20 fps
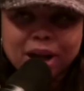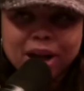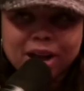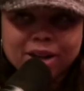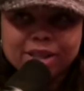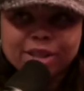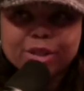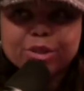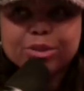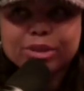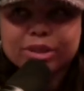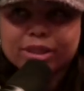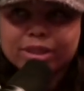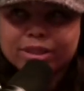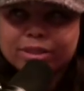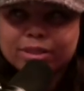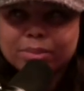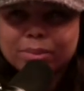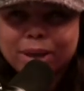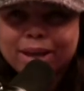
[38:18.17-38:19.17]
about how history
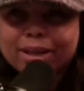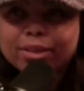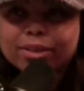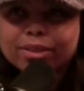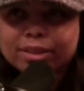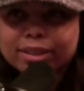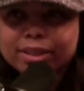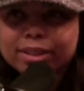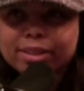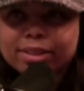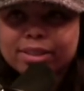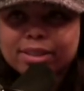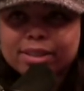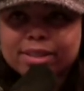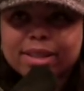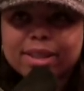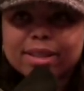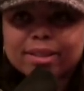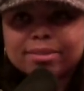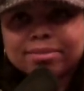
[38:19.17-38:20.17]
looks back on
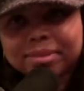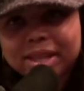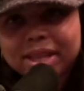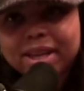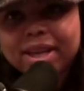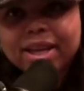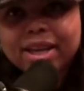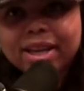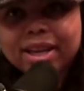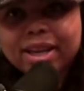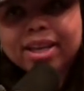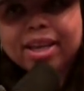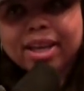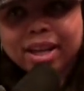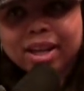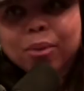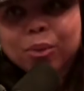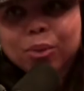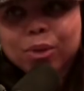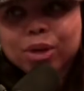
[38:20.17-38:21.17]
things, it's like,
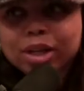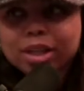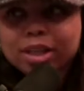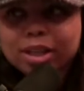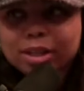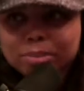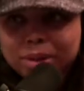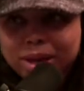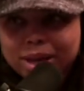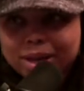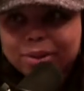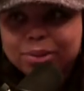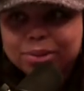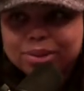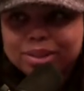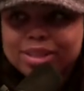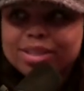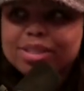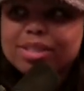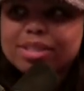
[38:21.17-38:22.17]
we're gonna look back
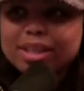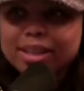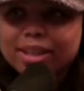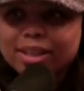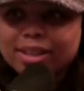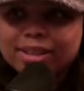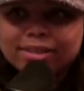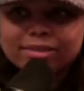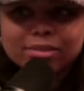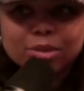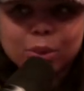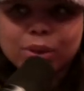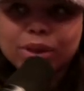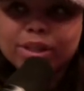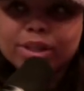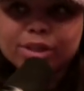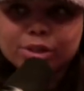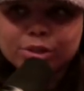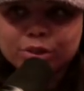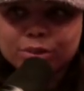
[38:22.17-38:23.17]
on this uh,
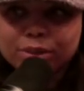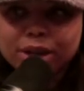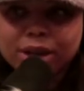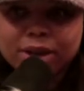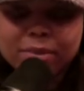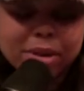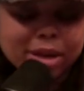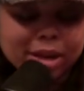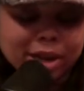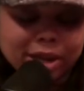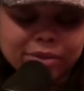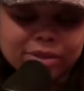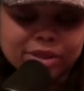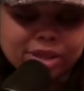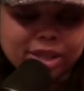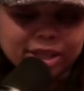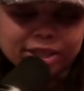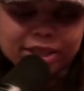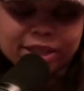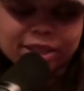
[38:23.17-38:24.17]
twenty years from now. It may not
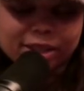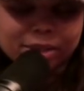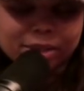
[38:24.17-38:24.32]
even take